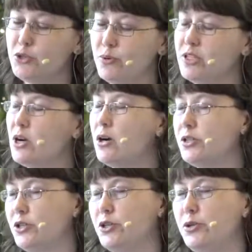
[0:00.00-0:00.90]
to a
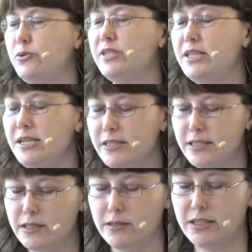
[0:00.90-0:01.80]
doctor who
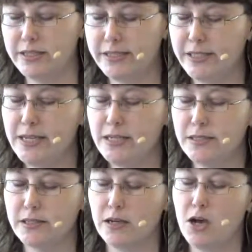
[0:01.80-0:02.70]
sees the
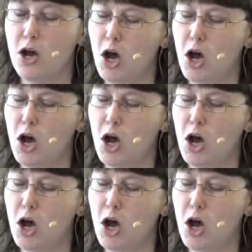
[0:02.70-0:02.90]
disease,